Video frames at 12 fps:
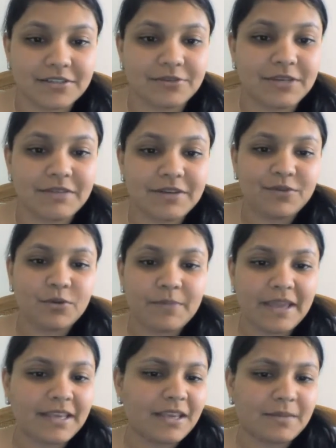So even if you're
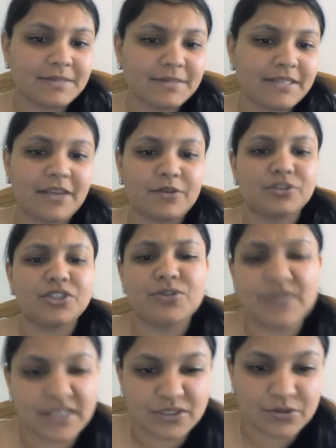making a mistake or you're
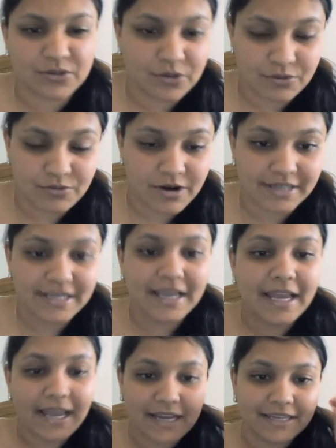choosing to ignore it,
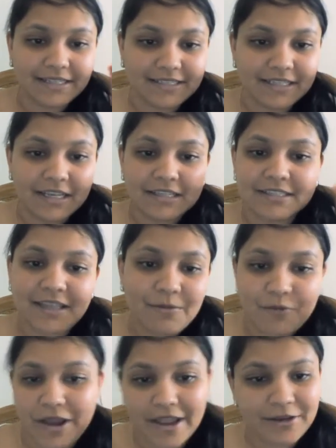at least
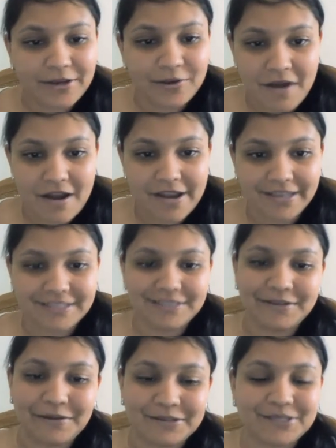somewhere in your mind,
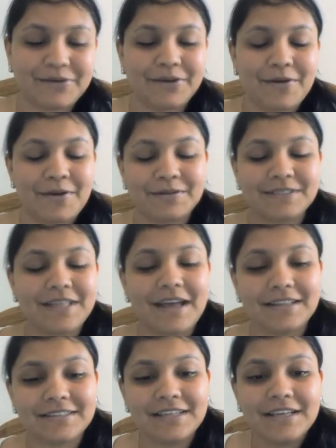you know what's going on. So
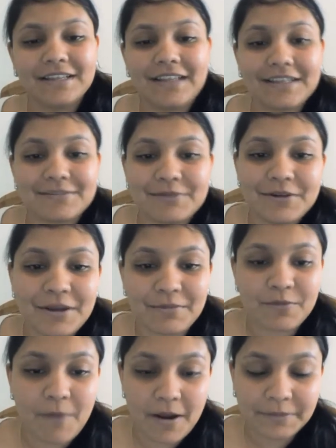that's rule
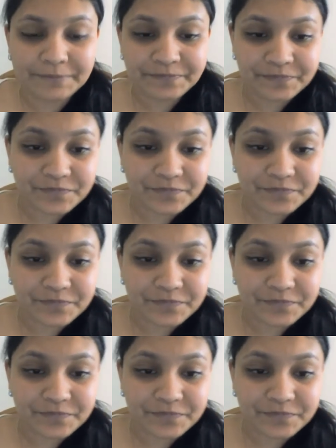number one.